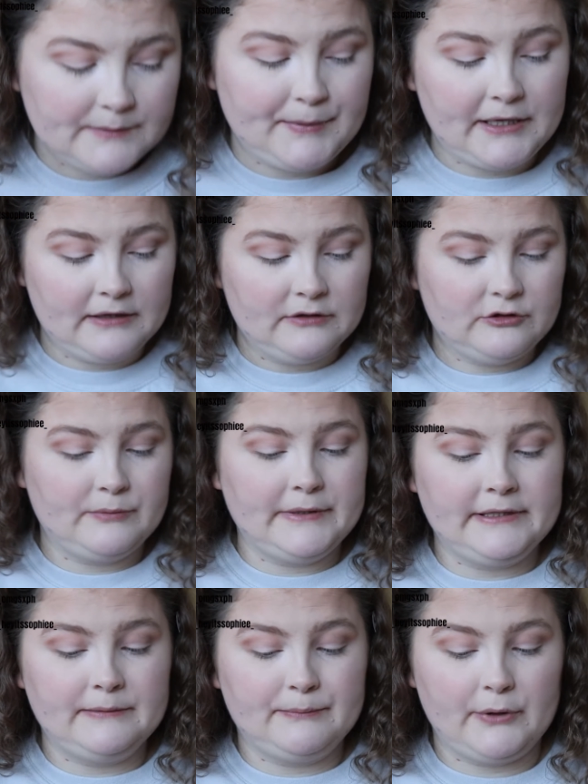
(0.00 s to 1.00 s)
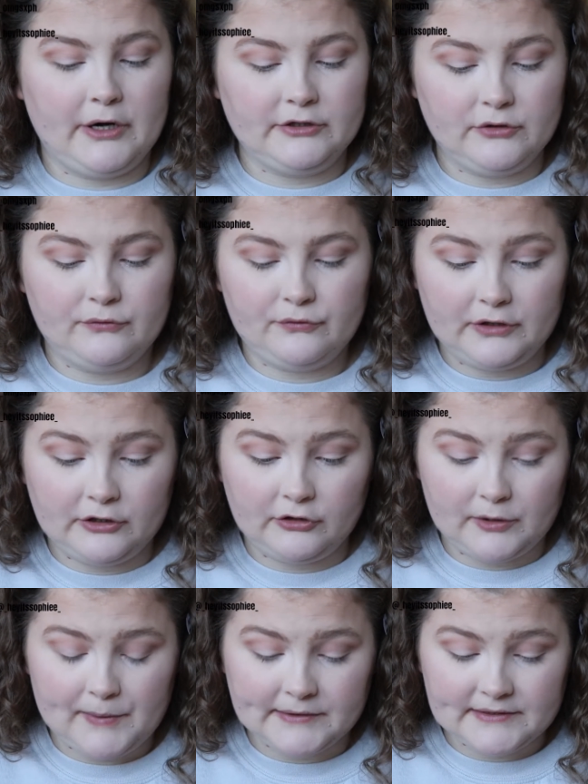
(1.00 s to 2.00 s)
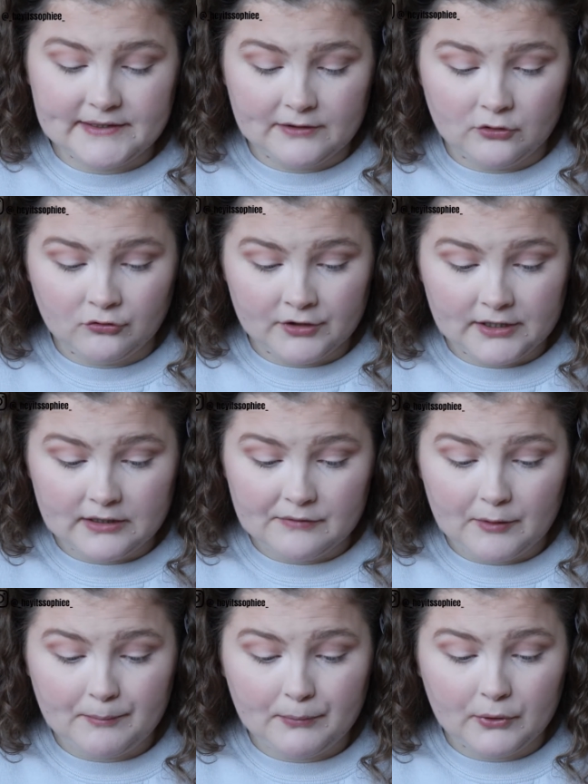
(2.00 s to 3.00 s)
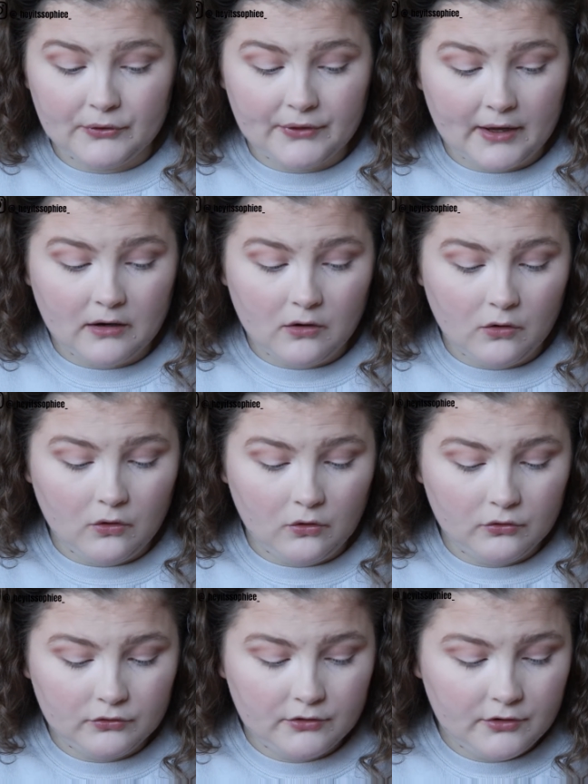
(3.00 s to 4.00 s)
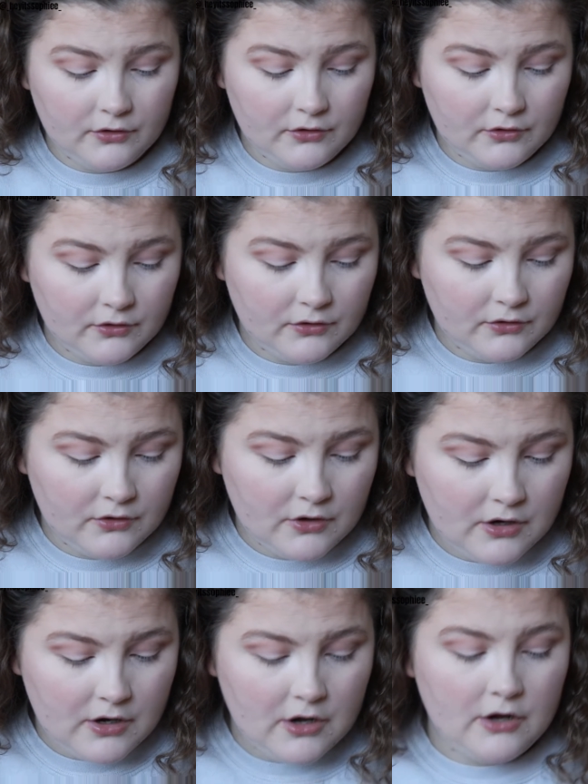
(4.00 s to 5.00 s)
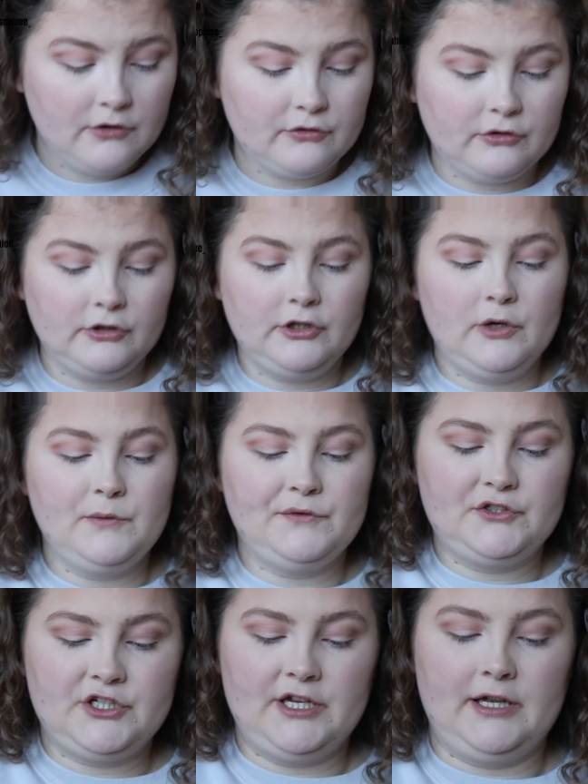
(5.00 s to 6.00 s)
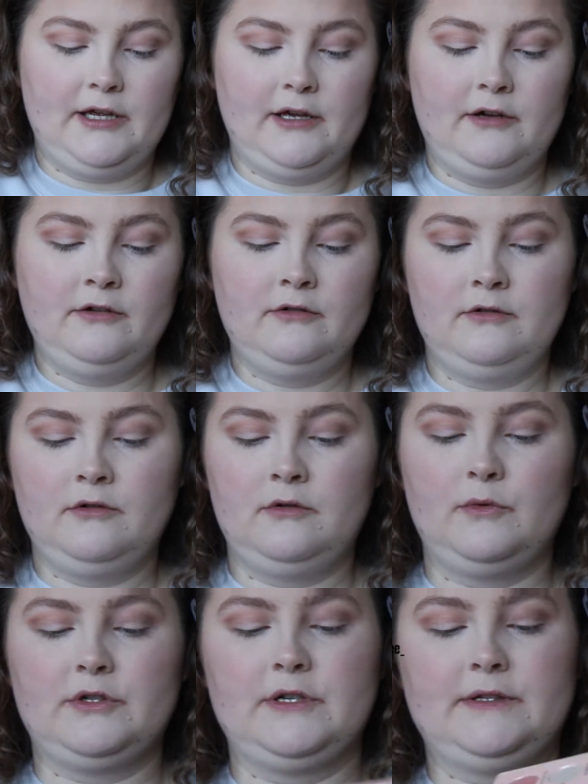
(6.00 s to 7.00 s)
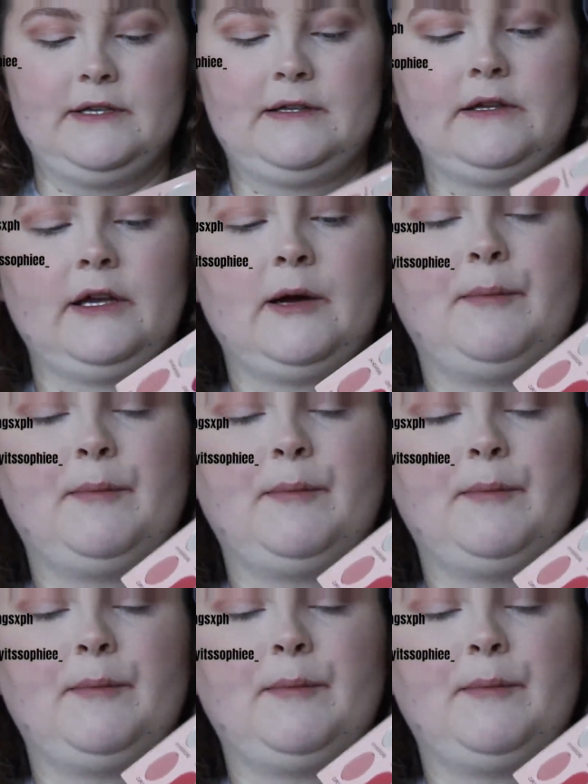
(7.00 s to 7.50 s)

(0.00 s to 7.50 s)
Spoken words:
speaking to me, but I don't think you're going to be able to see a green if I put that on. So I'm going to go with Cheer, which is this like